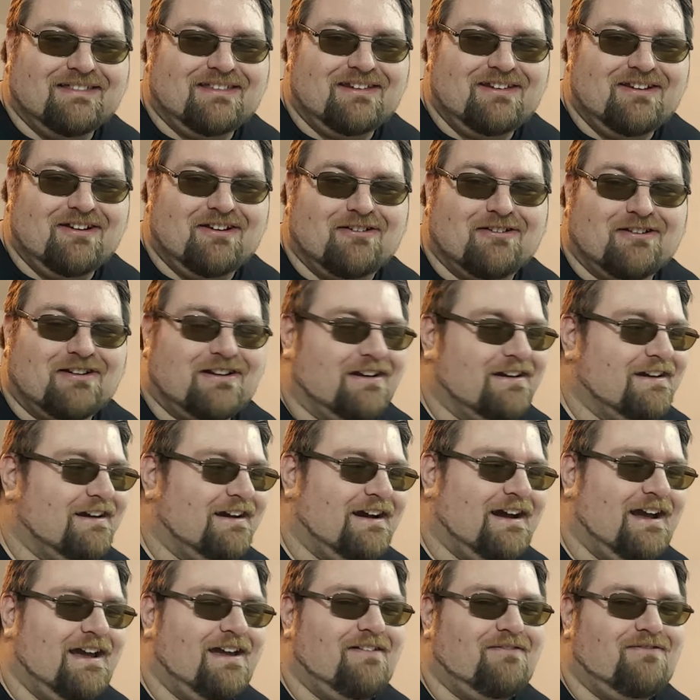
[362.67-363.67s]
the yolk.
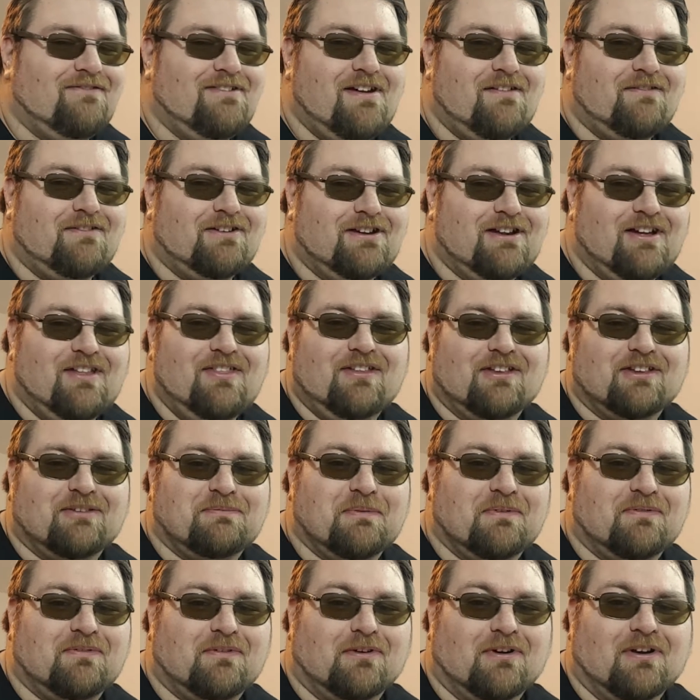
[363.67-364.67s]
I have never done this
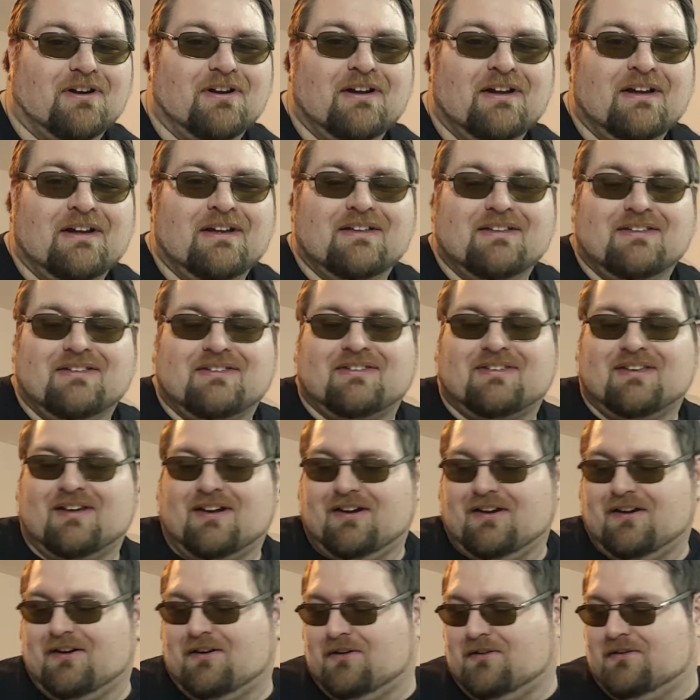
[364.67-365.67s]
before.
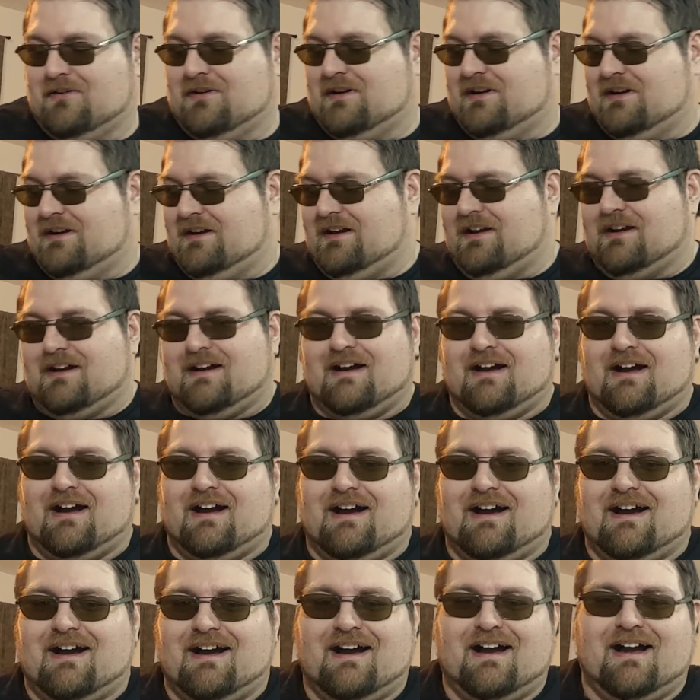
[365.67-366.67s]
So
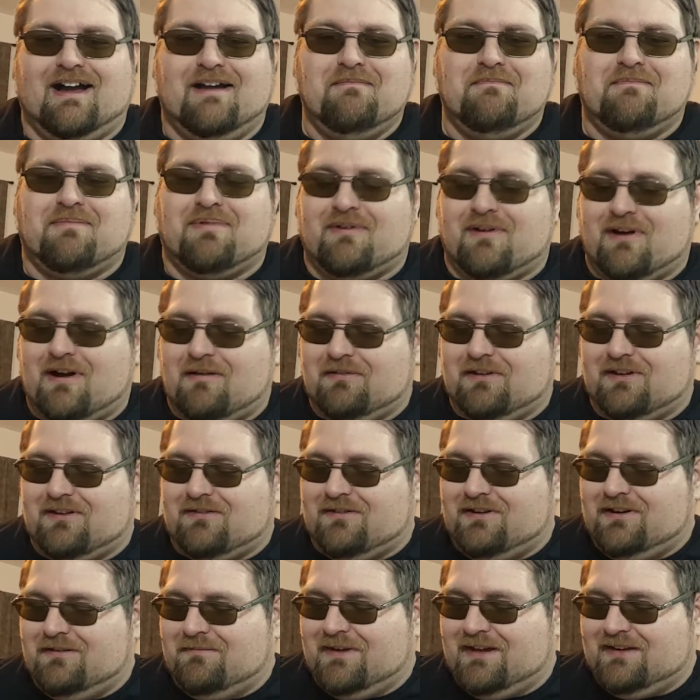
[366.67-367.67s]
I'm probably
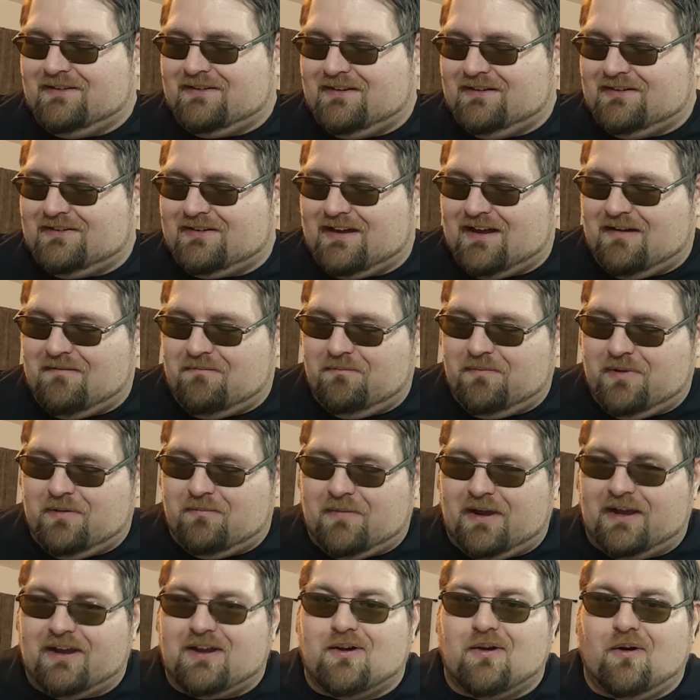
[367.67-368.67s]
going to mess this up, but
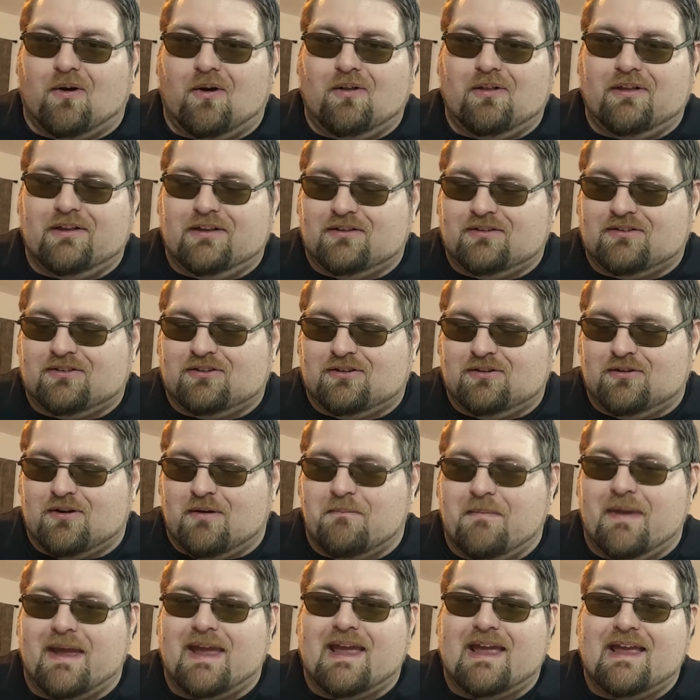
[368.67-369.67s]
my goal is to
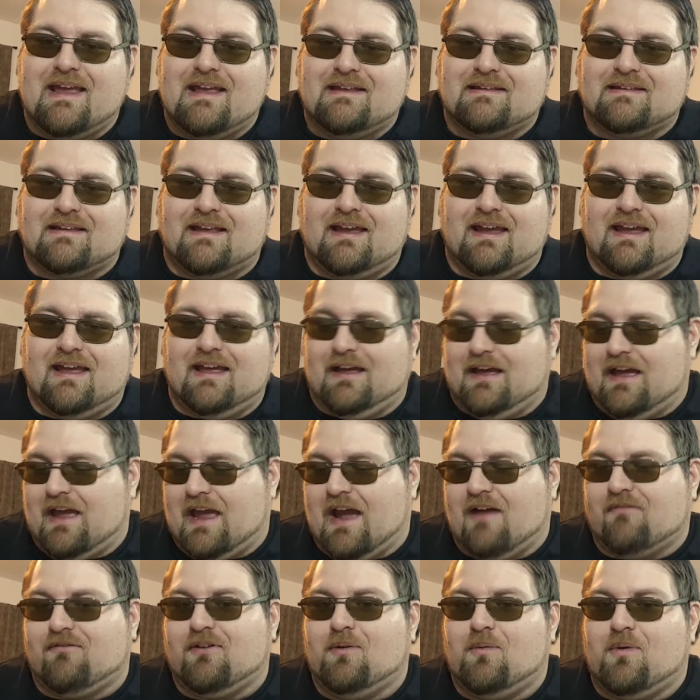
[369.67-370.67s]
amaze
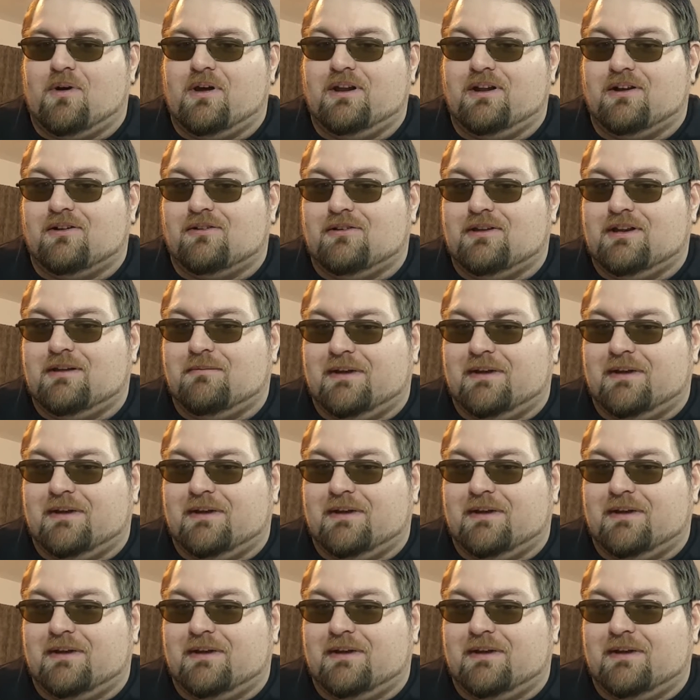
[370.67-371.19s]
everyone, including